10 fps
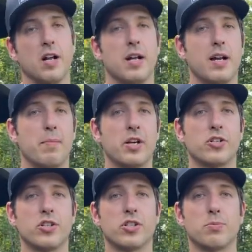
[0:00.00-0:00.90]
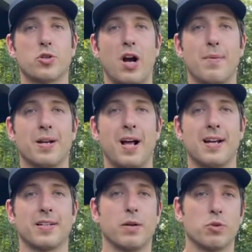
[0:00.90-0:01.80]
Now make sure you subscribe and like,
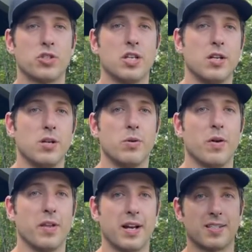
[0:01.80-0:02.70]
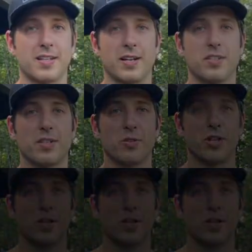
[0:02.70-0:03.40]
and we'll see you on the next Stain and Seal Show.